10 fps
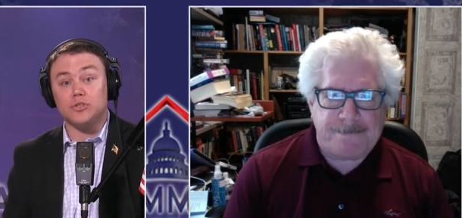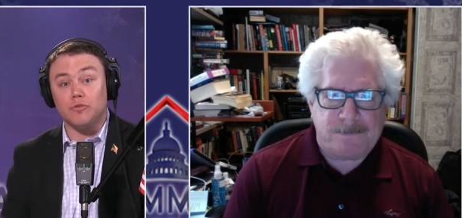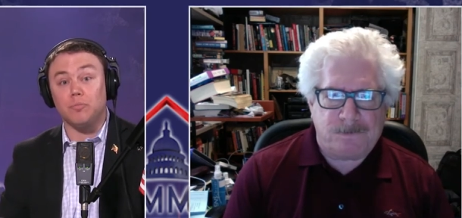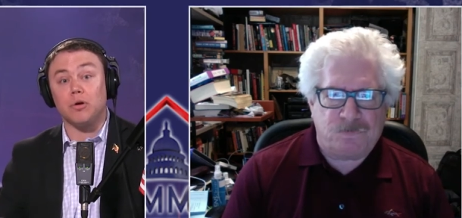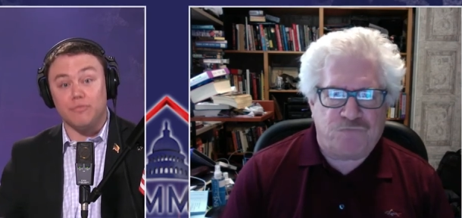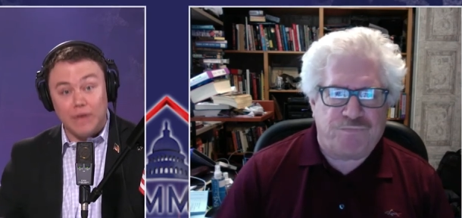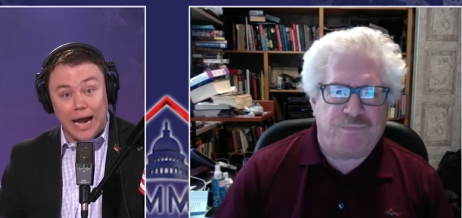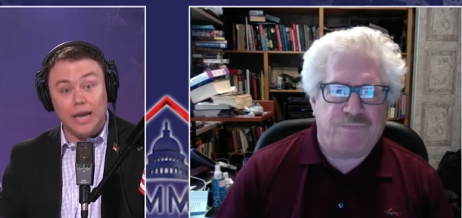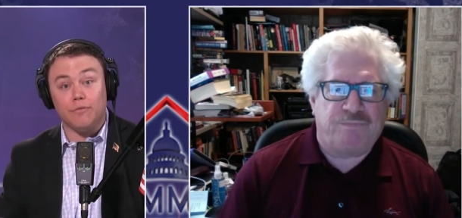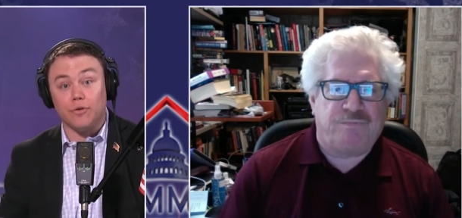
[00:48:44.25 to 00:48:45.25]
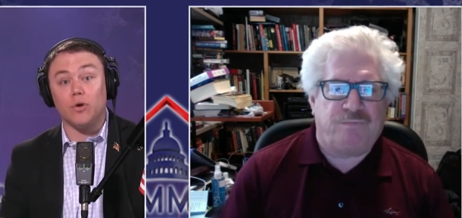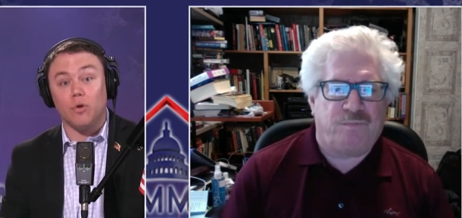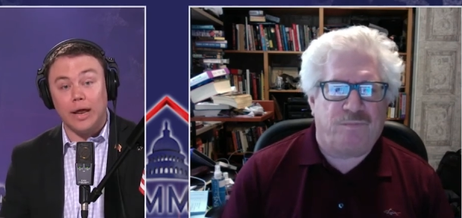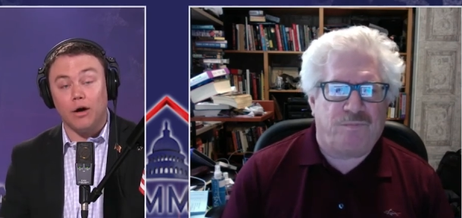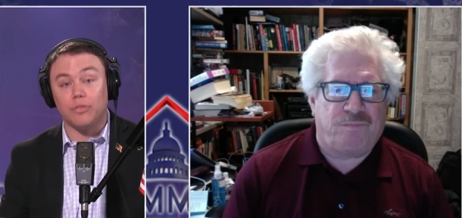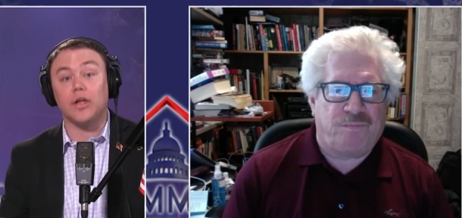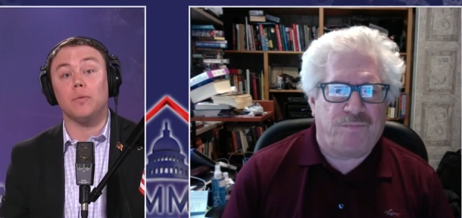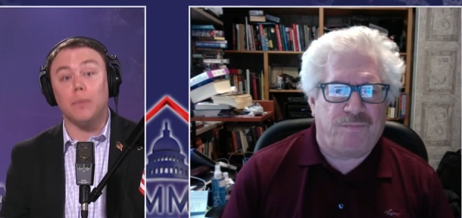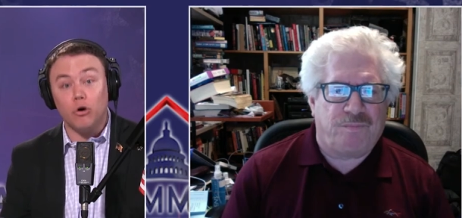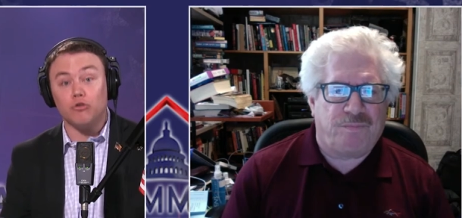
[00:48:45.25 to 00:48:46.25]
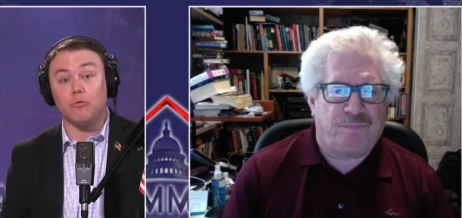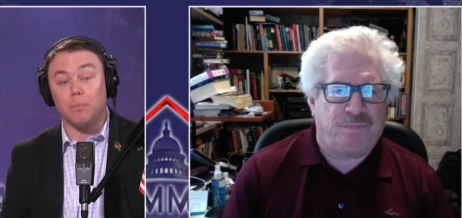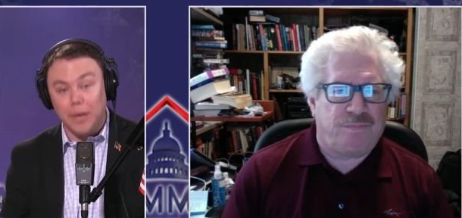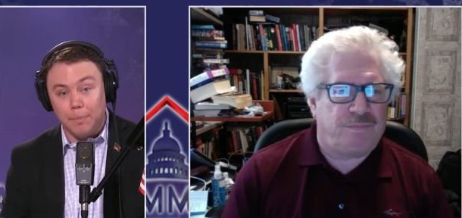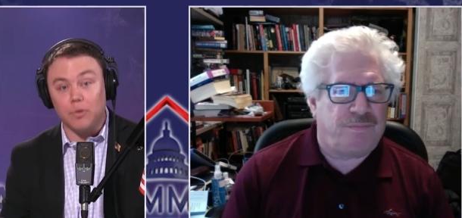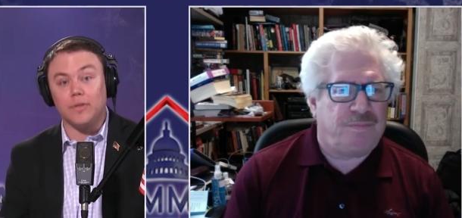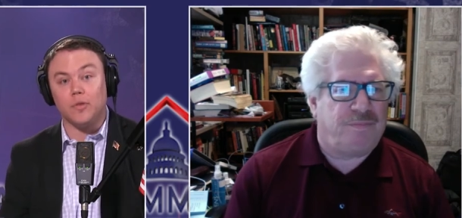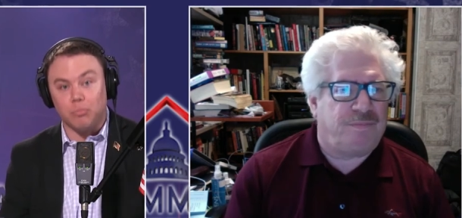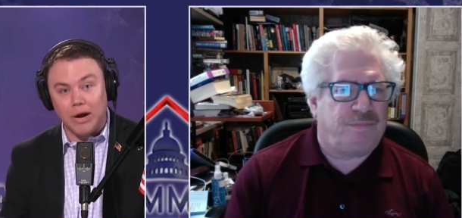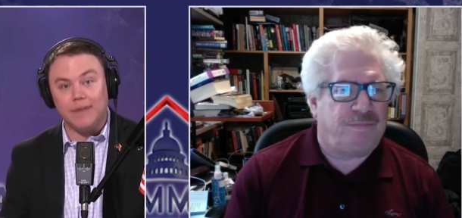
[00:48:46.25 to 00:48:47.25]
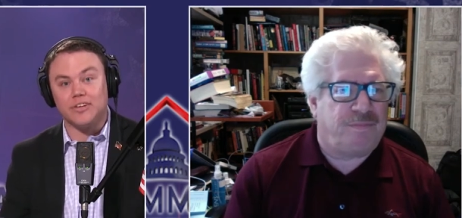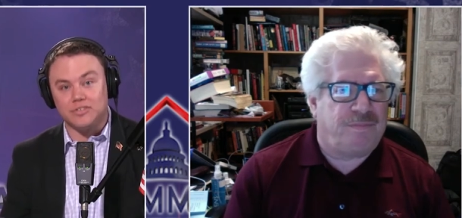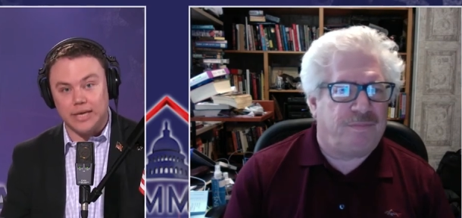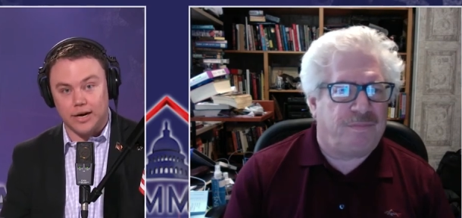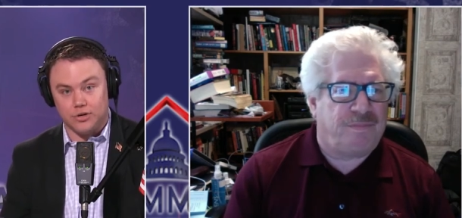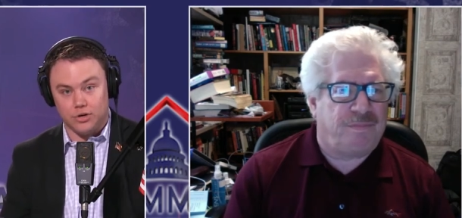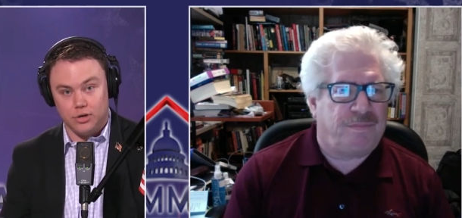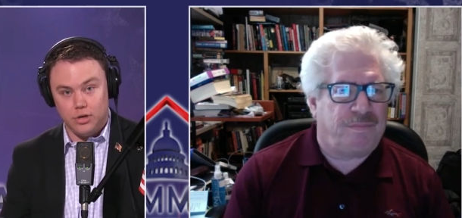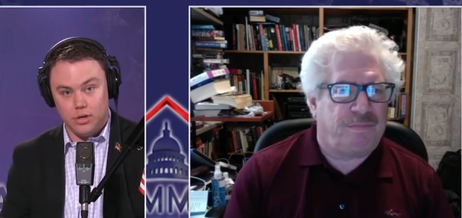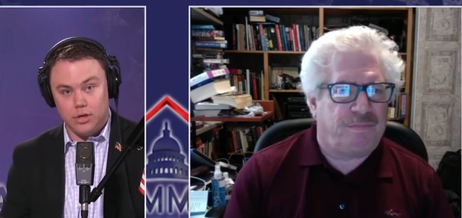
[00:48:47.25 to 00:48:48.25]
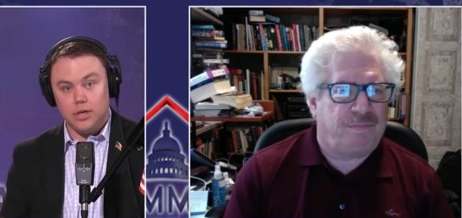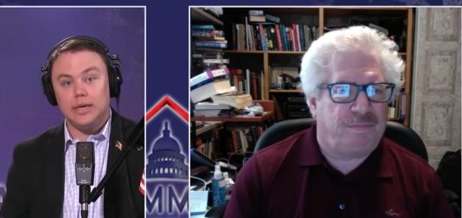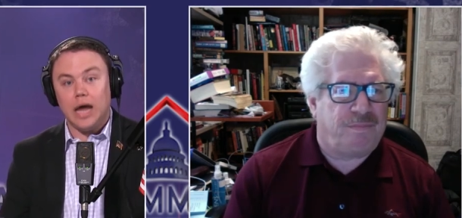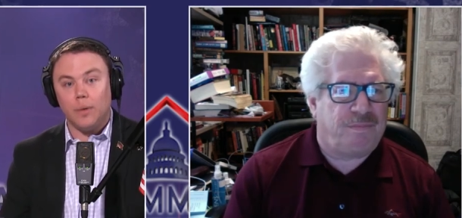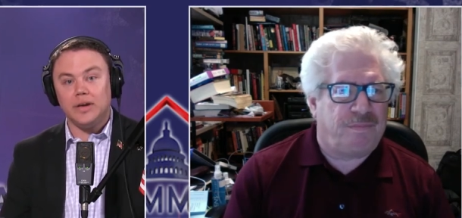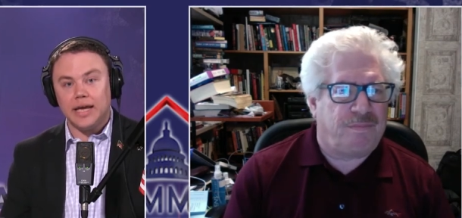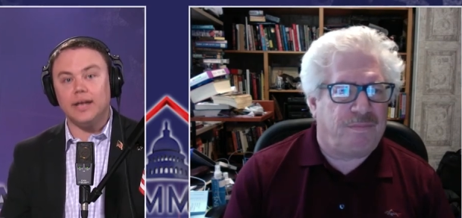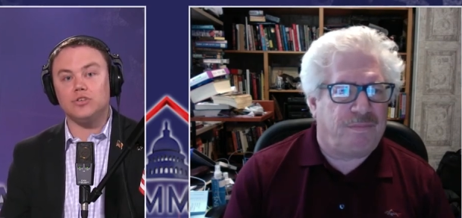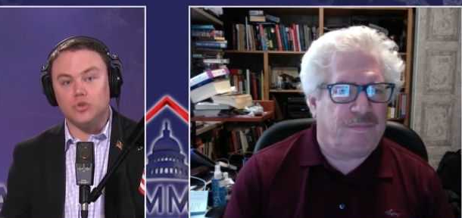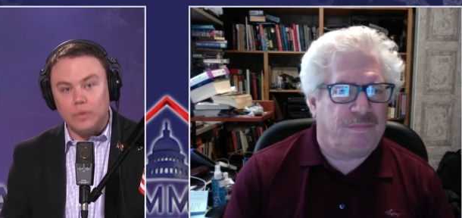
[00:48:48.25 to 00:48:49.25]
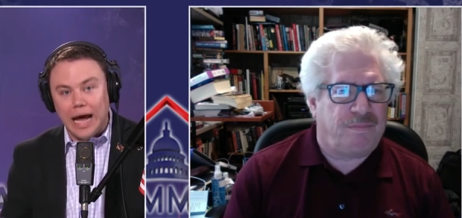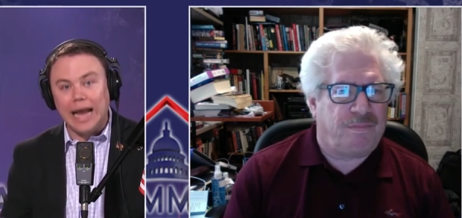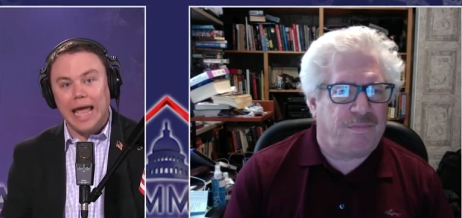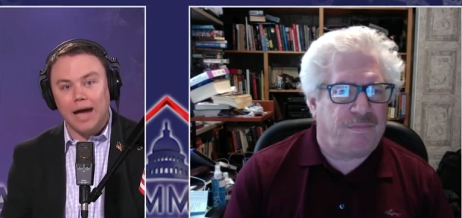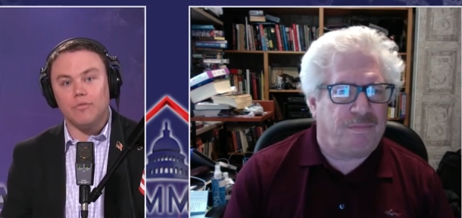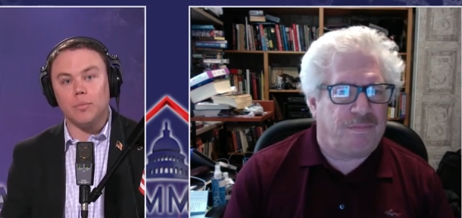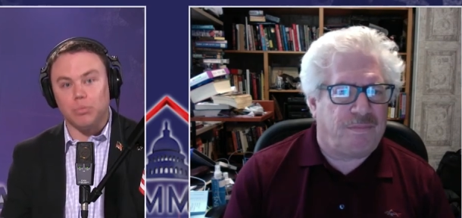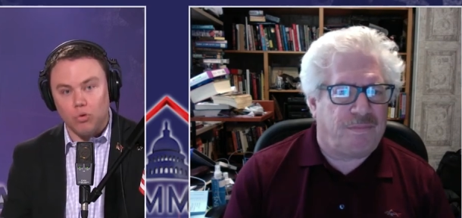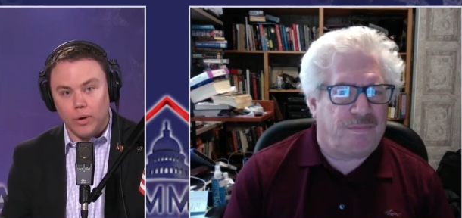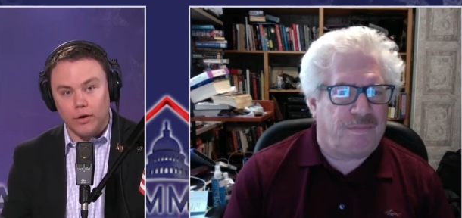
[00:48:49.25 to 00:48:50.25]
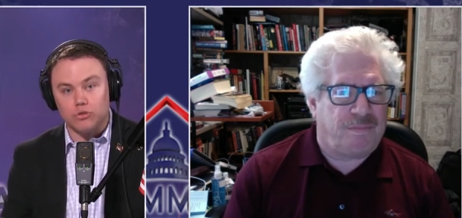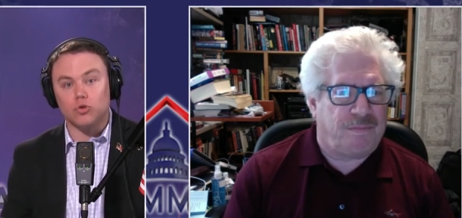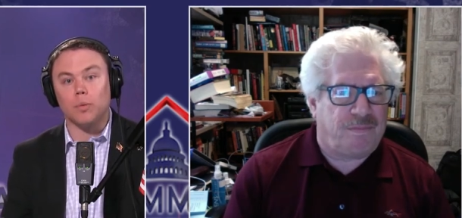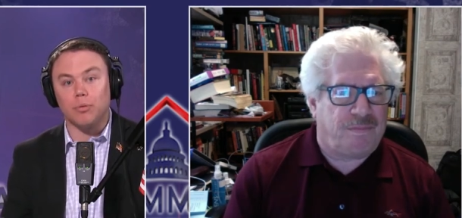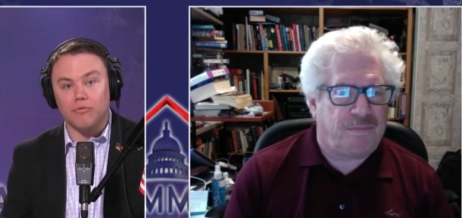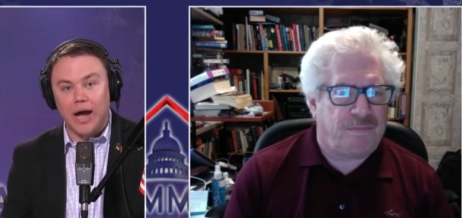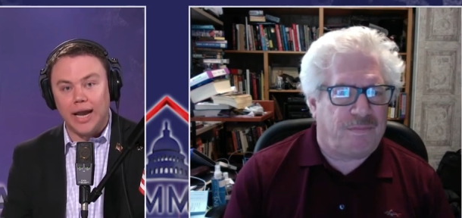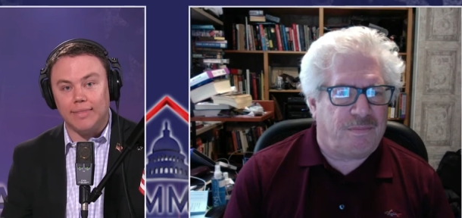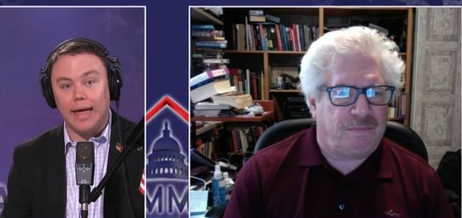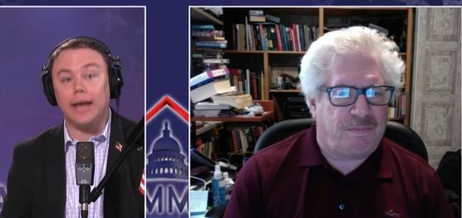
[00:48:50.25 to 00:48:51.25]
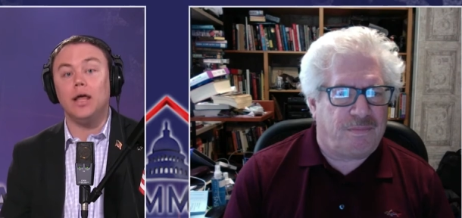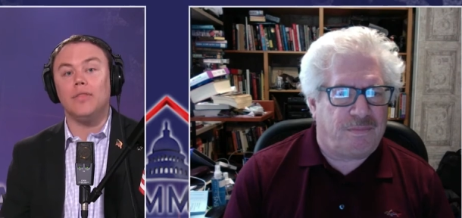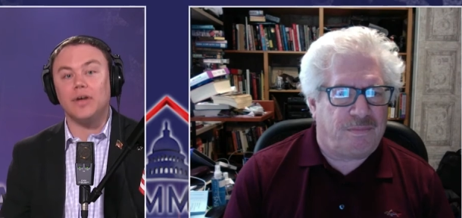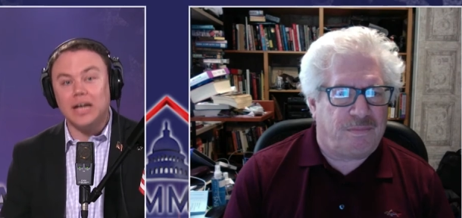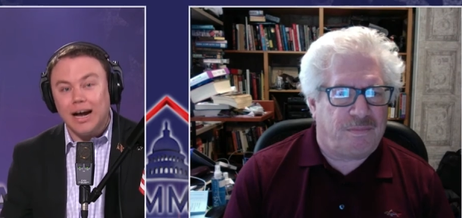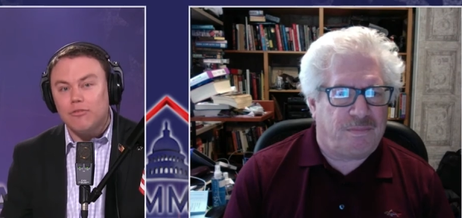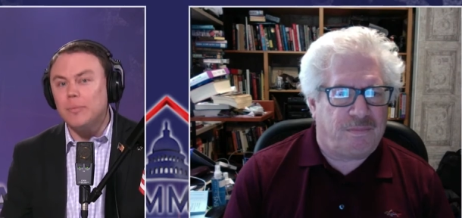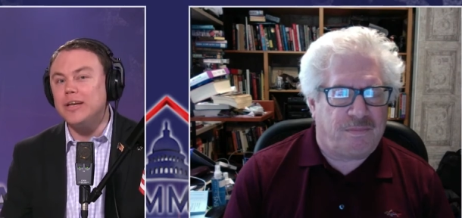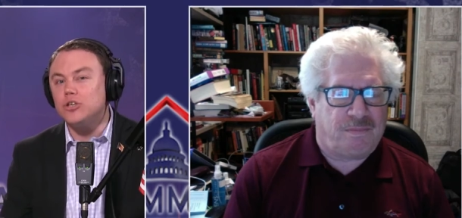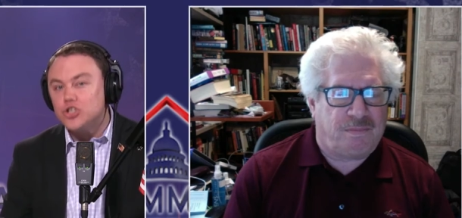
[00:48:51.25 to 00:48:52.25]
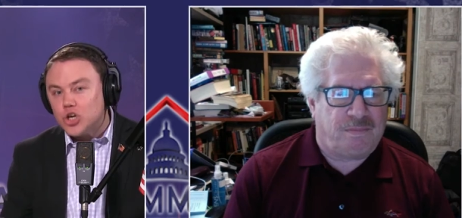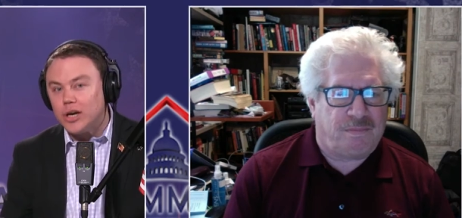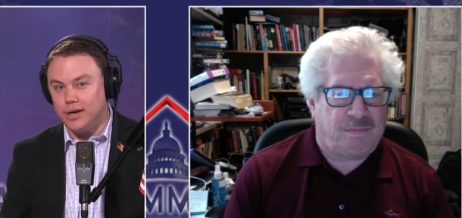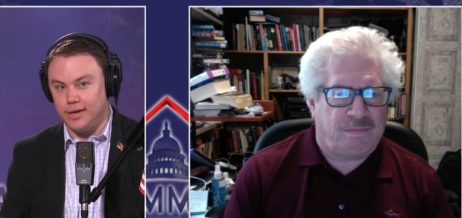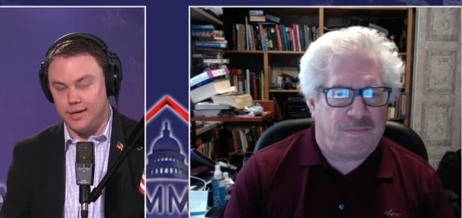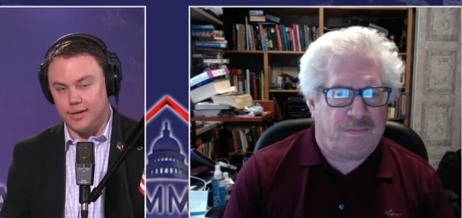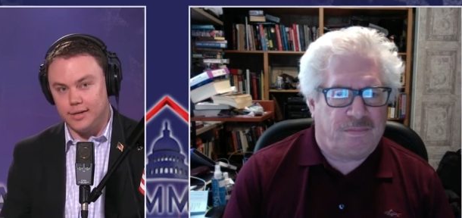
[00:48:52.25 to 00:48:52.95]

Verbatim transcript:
Speaker 1: of providing for your own health care, most people in the private sector nowadays do not have employers who are providing that. The government shouldn't.